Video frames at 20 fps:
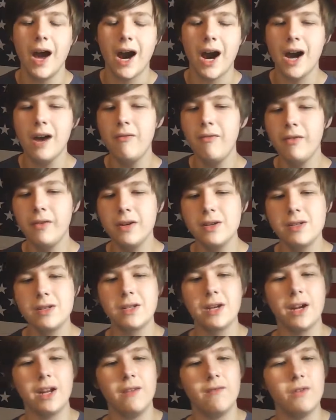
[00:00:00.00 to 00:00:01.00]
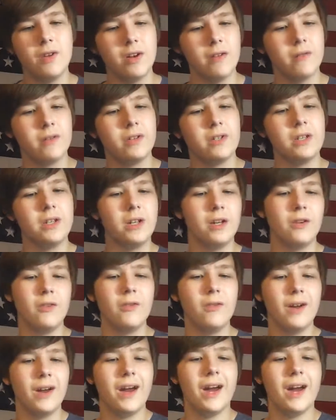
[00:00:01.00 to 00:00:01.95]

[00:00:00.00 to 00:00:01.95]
I really did not even know what to do.